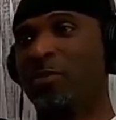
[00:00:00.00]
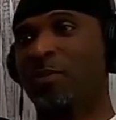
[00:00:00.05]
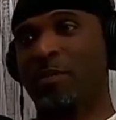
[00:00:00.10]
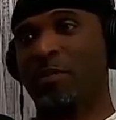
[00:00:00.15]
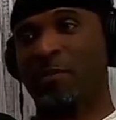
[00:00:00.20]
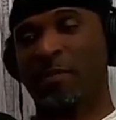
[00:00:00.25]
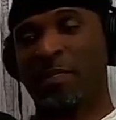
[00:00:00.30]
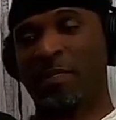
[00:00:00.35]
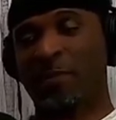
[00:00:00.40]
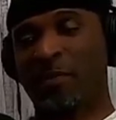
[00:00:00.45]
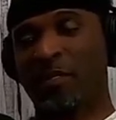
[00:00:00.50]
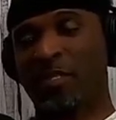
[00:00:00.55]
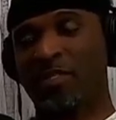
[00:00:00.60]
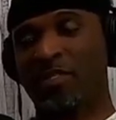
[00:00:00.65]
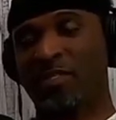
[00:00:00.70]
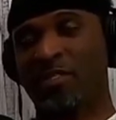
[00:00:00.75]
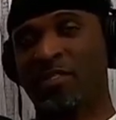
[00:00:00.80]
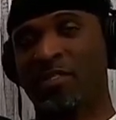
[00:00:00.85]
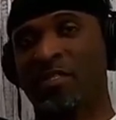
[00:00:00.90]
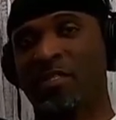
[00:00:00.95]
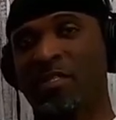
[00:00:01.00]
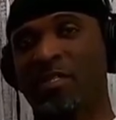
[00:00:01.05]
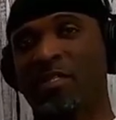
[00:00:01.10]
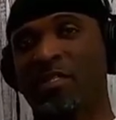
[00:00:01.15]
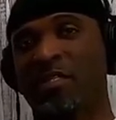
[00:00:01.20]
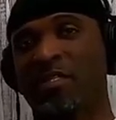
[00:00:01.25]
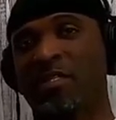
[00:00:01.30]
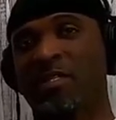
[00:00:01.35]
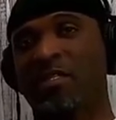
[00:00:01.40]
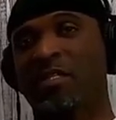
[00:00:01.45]
Pre- preparation.
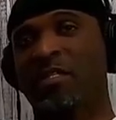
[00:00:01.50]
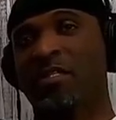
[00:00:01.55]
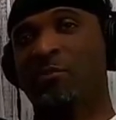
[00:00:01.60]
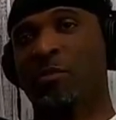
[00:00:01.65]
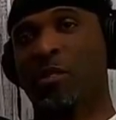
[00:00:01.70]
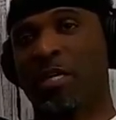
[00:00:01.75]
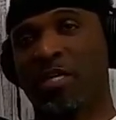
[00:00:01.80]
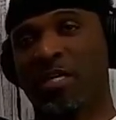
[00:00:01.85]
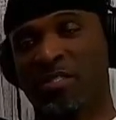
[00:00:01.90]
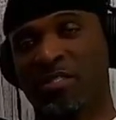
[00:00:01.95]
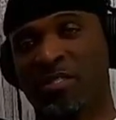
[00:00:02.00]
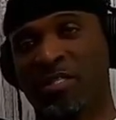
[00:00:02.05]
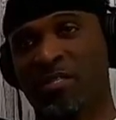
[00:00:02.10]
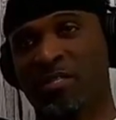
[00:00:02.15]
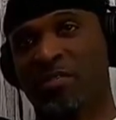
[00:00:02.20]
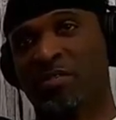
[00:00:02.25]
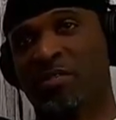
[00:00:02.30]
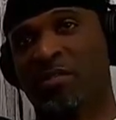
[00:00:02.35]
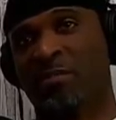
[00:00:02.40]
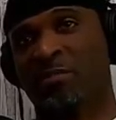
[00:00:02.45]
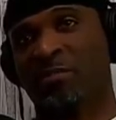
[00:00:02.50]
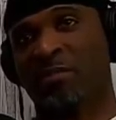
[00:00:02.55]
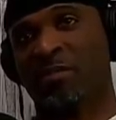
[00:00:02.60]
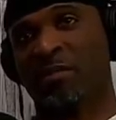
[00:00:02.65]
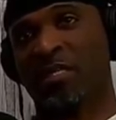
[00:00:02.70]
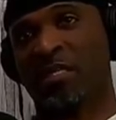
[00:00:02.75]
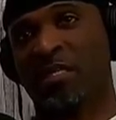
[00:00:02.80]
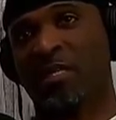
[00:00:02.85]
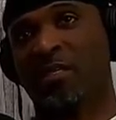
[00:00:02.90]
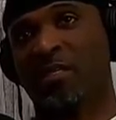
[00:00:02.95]
Marty said something
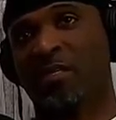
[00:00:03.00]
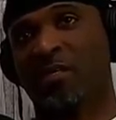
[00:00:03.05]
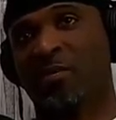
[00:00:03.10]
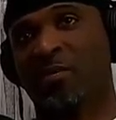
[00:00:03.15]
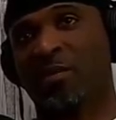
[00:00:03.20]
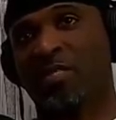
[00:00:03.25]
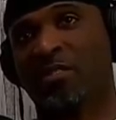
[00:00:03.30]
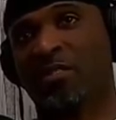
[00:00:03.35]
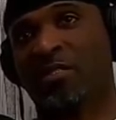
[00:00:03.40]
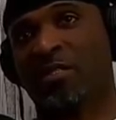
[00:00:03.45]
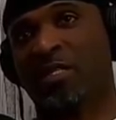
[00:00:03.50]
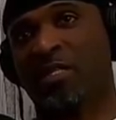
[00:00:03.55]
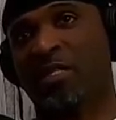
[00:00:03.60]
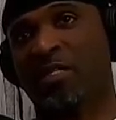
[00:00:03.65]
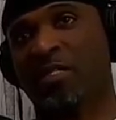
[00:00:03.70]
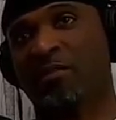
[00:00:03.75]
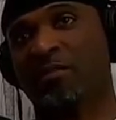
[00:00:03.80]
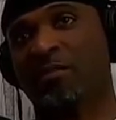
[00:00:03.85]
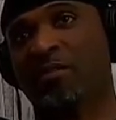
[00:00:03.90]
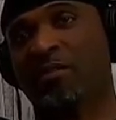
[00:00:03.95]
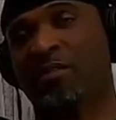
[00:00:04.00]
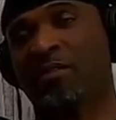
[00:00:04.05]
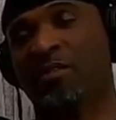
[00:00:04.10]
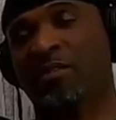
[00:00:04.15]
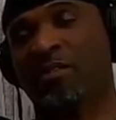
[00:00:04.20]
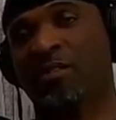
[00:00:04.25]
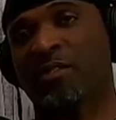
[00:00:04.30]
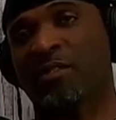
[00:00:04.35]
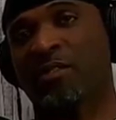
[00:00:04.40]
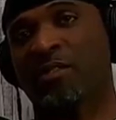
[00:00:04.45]
that I always loved.
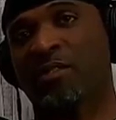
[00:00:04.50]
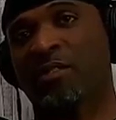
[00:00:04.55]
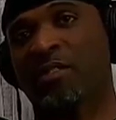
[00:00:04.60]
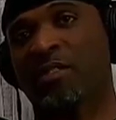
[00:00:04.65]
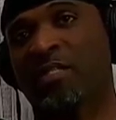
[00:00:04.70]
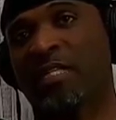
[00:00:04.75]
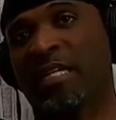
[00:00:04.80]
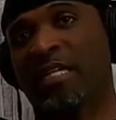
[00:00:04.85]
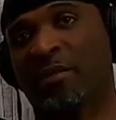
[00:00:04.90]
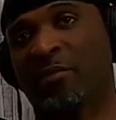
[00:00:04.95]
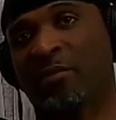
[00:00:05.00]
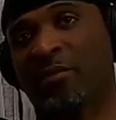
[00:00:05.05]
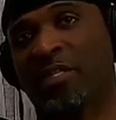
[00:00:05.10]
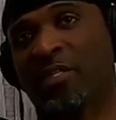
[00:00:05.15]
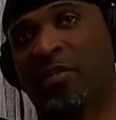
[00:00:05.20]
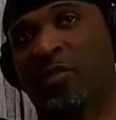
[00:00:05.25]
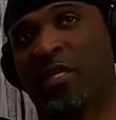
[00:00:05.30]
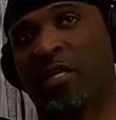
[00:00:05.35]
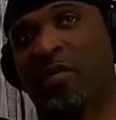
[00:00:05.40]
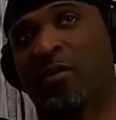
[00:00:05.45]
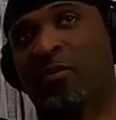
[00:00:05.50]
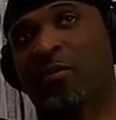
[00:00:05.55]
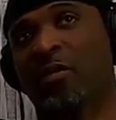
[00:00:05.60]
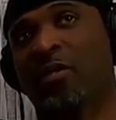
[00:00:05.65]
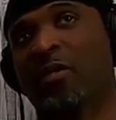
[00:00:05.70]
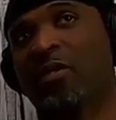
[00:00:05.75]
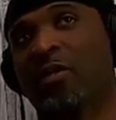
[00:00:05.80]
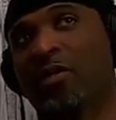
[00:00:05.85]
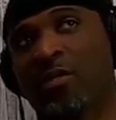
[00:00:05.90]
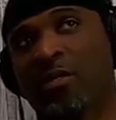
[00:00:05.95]
He had it written on our
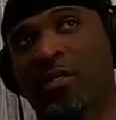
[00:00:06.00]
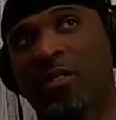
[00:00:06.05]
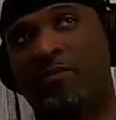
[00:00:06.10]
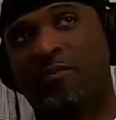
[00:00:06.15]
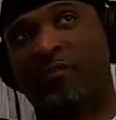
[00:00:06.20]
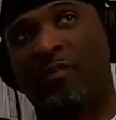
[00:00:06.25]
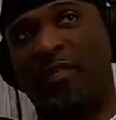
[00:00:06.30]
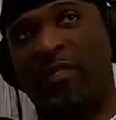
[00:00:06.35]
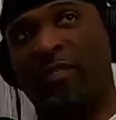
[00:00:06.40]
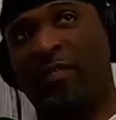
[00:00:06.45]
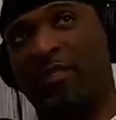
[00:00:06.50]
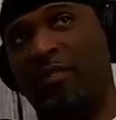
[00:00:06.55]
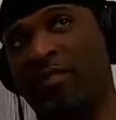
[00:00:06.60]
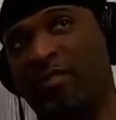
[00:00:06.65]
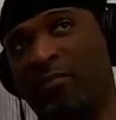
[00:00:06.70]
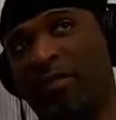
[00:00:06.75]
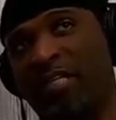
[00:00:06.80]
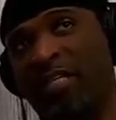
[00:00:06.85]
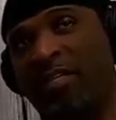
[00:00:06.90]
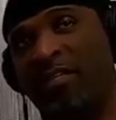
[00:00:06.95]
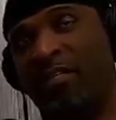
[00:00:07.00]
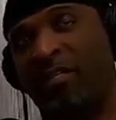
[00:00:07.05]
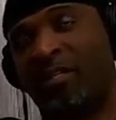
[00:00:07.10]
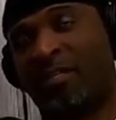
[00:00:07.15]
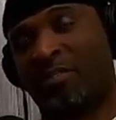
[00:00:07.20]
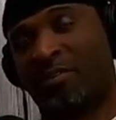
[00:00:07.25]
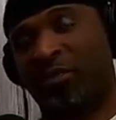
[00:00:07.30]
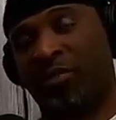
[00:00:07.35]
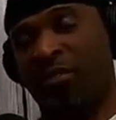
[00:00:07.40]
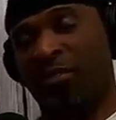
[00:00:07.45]
wall up front because we had an
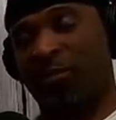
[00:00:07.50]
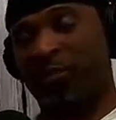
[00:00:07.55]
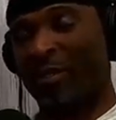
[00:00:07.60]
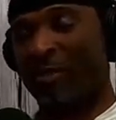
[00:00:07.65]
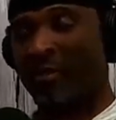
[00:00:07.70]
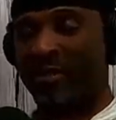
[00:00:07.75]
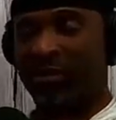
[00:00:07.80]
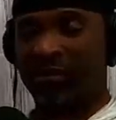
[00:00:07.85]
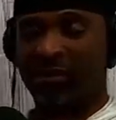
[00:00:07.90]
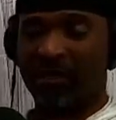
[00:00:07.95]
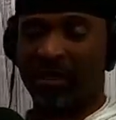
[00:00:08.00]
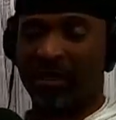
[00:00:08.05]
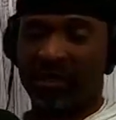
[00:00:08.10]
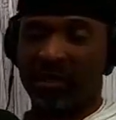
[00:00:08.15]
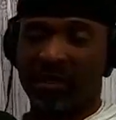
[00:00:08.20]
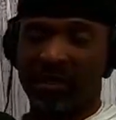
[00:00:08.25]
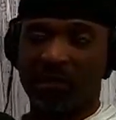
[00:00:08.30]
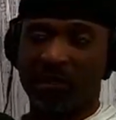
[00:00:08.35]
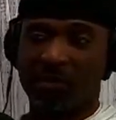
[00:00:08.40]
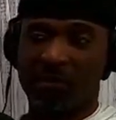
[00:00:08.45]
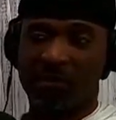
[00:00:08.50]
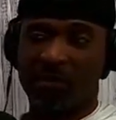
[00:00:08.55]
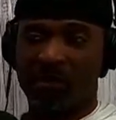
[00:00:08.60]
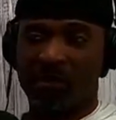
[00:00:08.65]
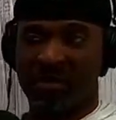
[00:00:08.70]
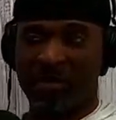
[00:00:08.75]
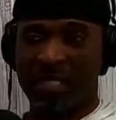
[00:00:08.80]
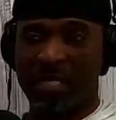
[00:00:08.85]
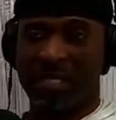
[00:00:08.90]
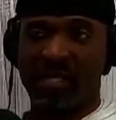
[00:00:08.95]
auditorium that we sit in. We
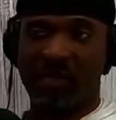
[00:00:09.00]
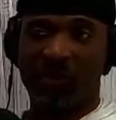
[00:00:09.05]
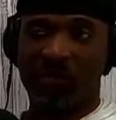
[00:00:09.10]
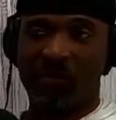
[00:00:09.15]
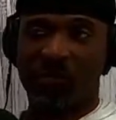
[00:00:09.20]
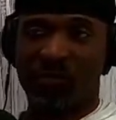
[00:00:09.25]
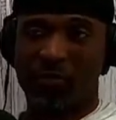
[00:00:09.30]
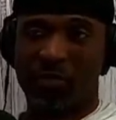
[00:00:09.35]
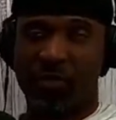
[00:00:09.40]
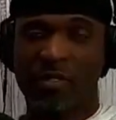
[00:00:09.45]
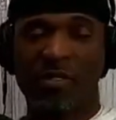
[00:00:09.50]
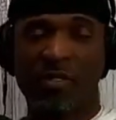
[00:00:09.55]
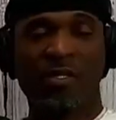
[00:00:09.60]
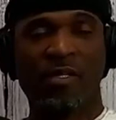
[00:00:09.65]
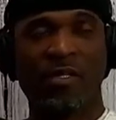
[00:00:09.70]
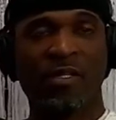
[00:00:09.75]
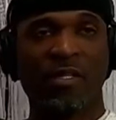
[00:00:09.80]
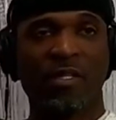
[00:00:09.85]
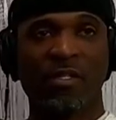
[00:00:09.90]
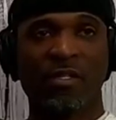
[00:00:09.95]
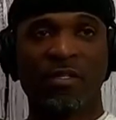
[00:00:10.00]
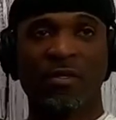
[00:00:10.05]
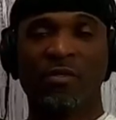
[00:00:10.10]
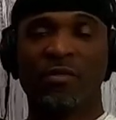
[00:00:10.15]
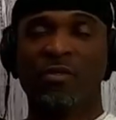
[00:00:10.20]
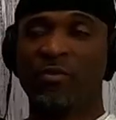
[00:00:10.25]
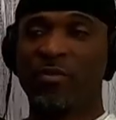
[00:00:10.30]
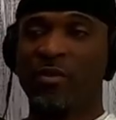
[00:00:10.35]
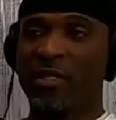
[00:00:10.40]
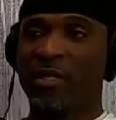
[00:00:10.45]
sat in before you
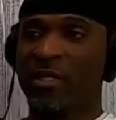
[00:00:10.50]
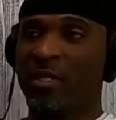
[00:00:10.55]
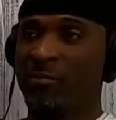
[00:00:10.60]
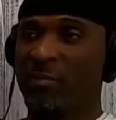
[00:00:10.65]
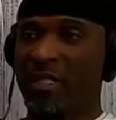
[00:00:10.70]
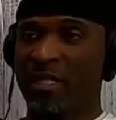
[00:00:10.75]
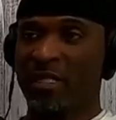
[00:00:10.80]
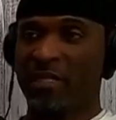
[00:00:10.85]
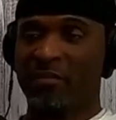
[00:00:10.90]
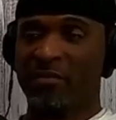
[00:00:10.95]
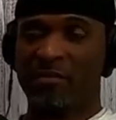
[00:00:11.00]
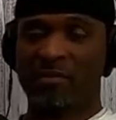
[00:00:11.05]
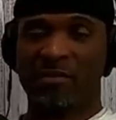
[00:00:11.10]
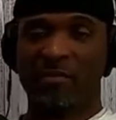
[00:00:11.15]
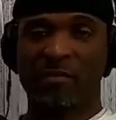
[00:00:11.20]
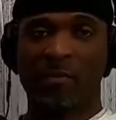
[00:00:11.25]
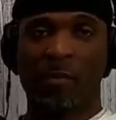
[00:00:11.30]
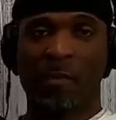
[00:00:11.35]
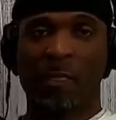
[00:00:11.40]
do any meetings.